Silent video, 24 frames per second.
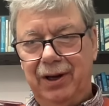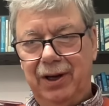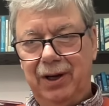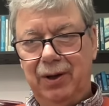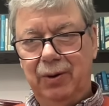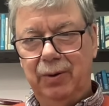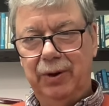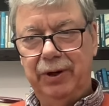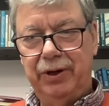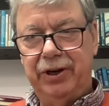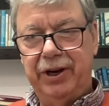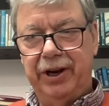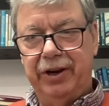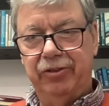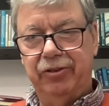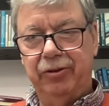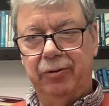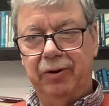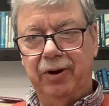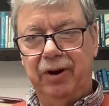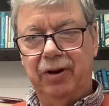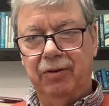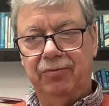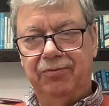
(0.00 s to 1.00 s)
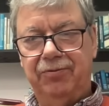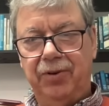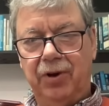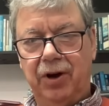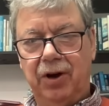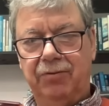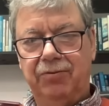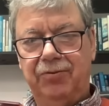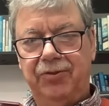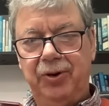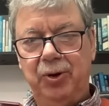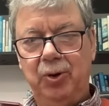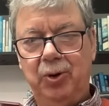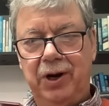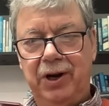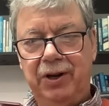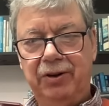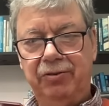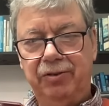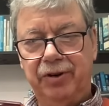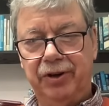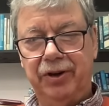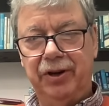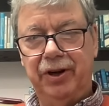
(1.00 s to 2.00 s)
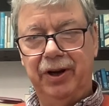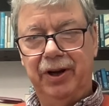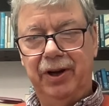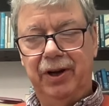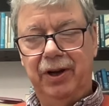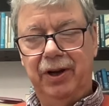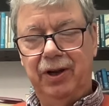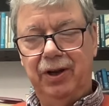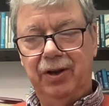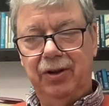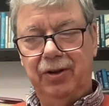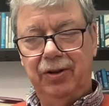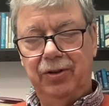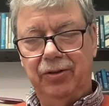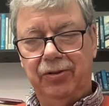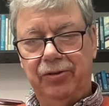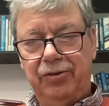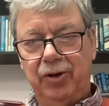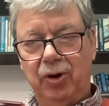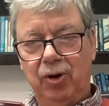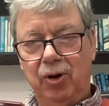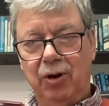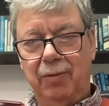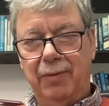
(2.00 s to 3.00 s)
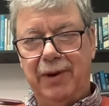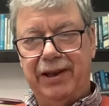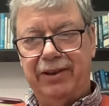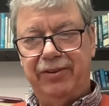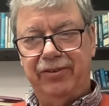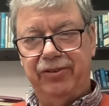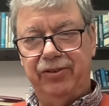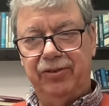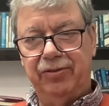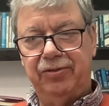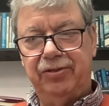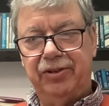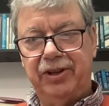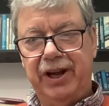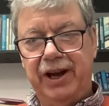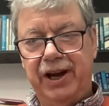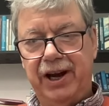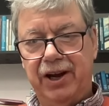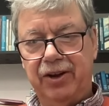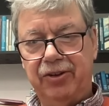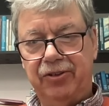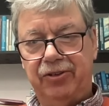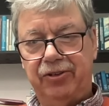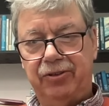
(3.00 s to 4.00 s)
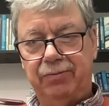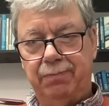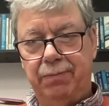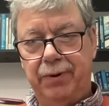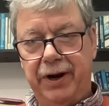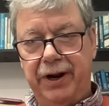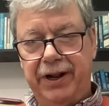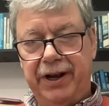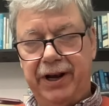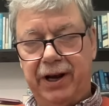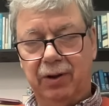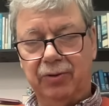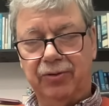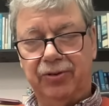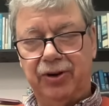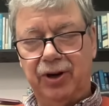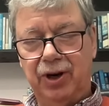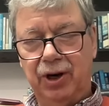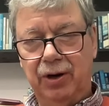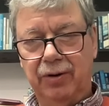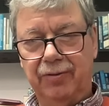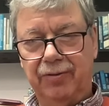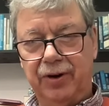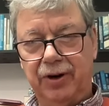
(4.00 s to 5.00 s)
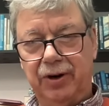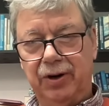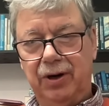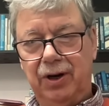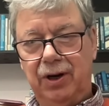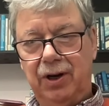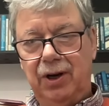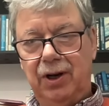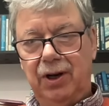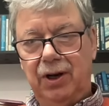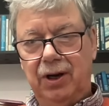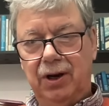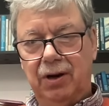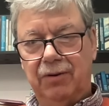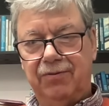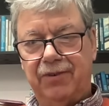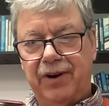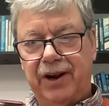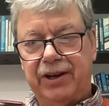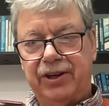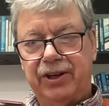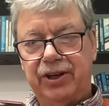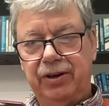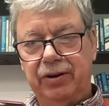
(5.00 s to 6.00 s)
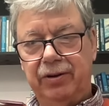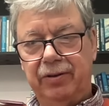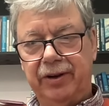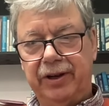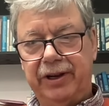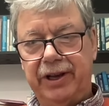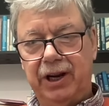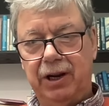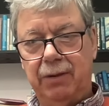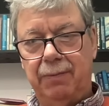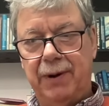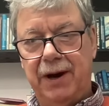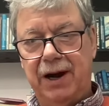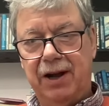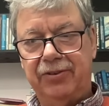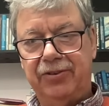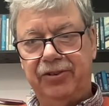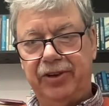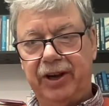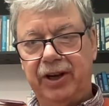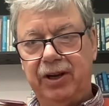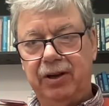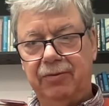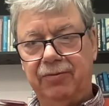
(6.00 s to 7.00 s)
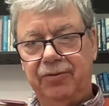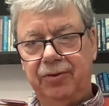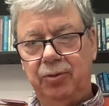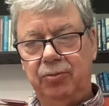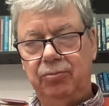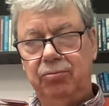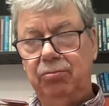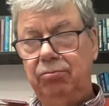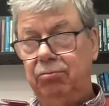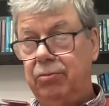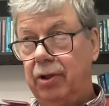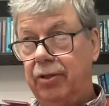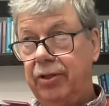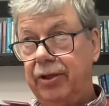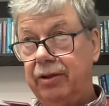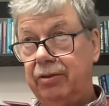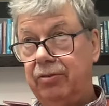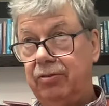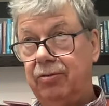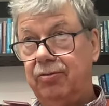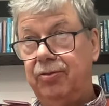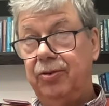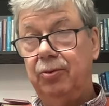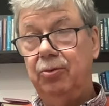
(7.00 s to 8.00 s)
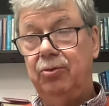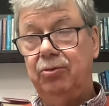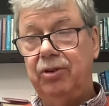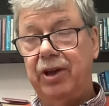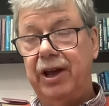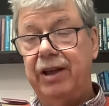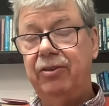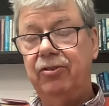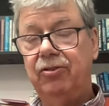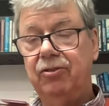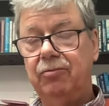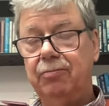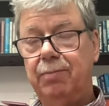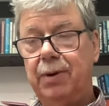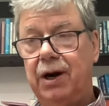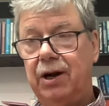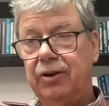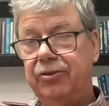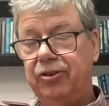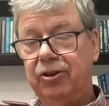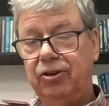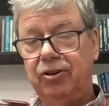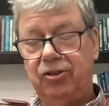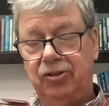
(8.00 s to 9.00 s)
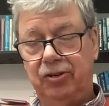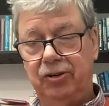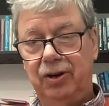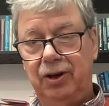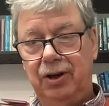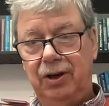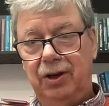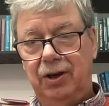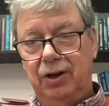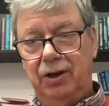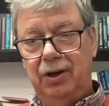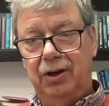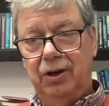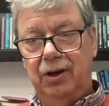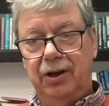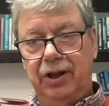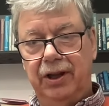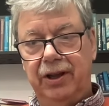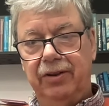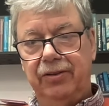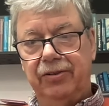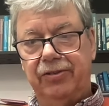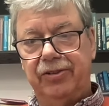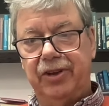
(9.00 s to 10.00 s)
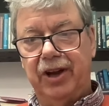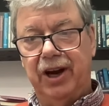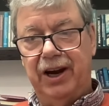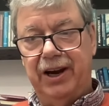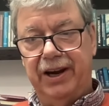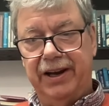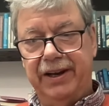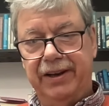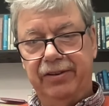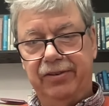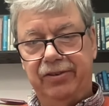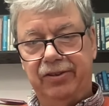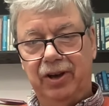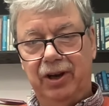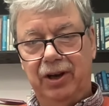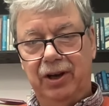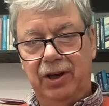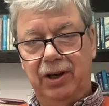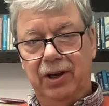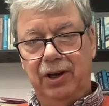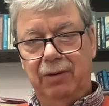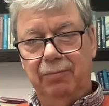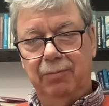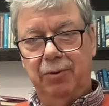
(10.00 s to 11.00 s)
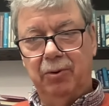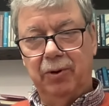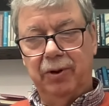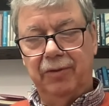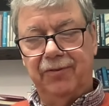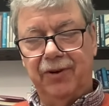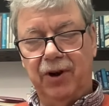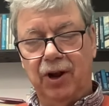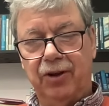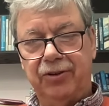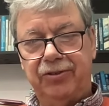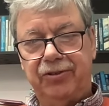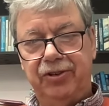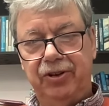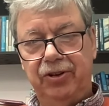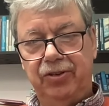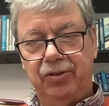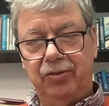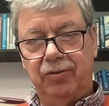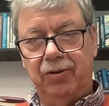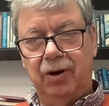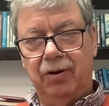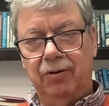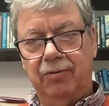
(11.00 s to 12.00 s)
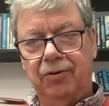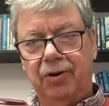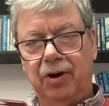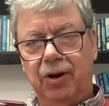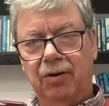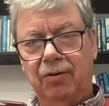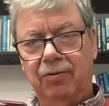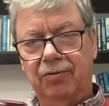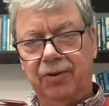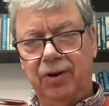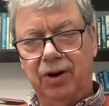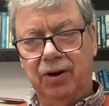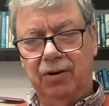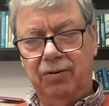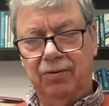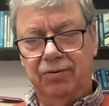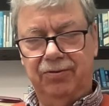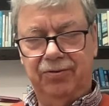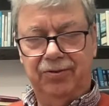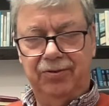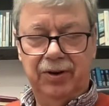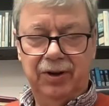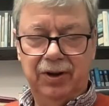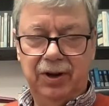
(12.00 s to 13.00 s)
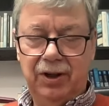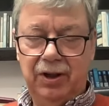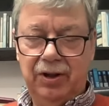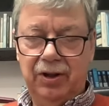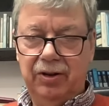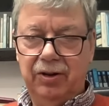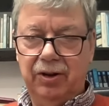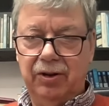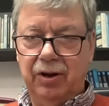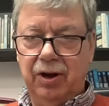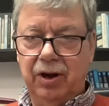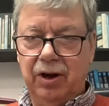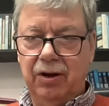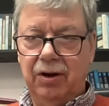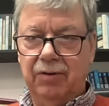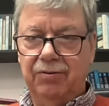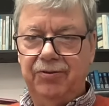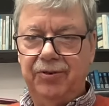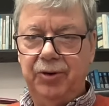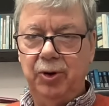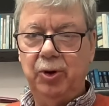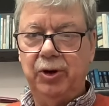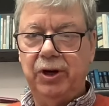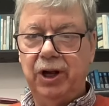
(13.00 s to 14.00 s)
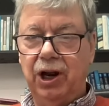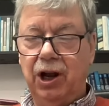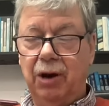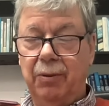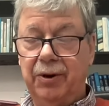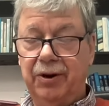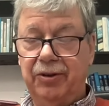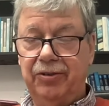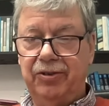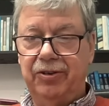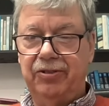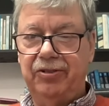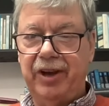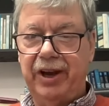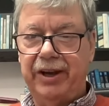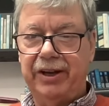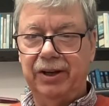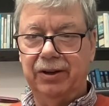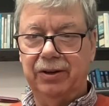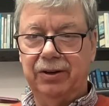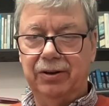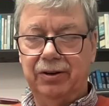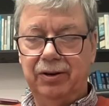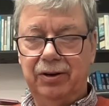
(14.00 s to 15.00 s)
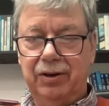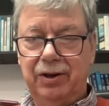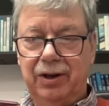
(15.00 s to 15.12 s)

which has a, a, a few hundred solar masses of stars spread out over a fraction of a kiloparsec, a few, I think it's a few tens of parsecs in size, but with velocities of, of, of, of a few kilometers a second.